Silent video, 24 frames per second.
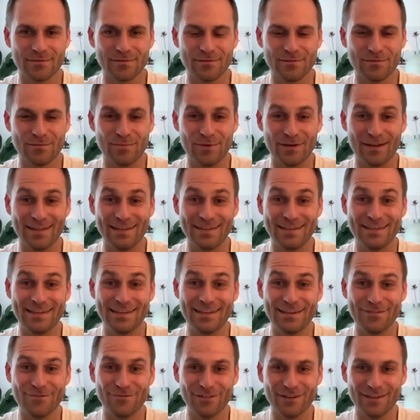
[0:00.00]
But I
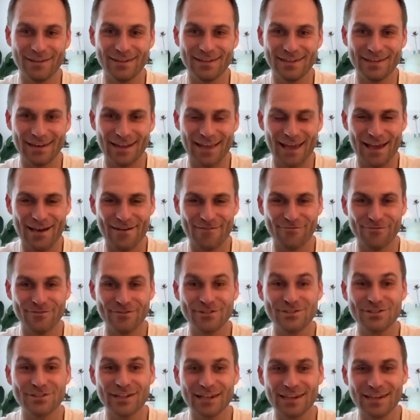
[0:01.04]
definitely didn't have
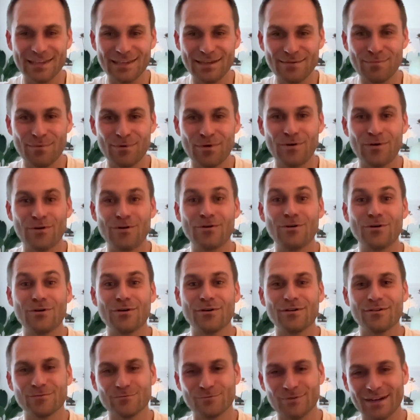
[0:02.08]
sleep,
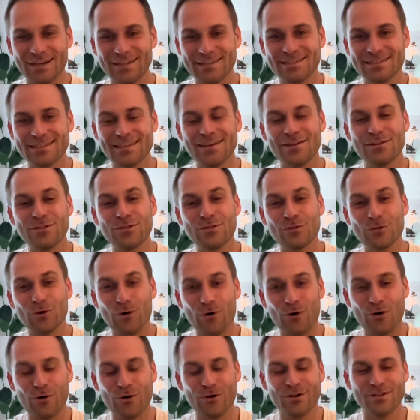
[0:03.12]
rest,
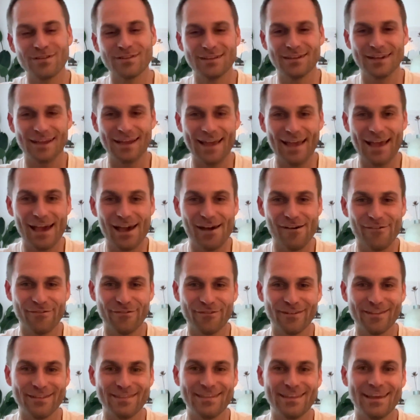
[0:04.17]
nor did I have
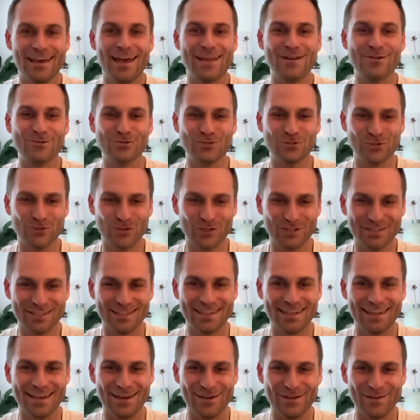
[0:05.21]
the nutrition
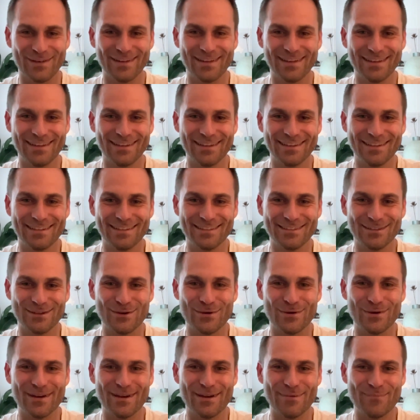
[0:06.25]
down.
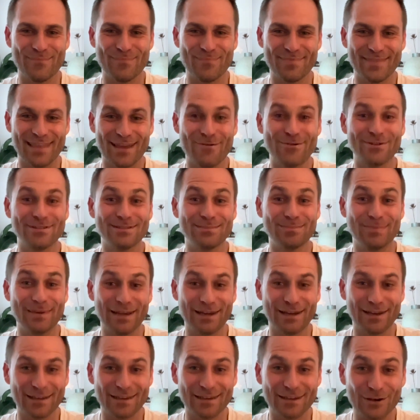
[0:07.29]
So that was a
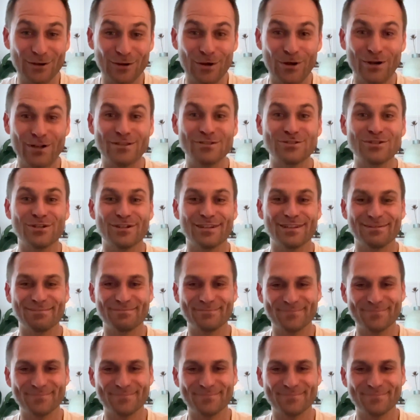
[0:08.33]
big learning journey.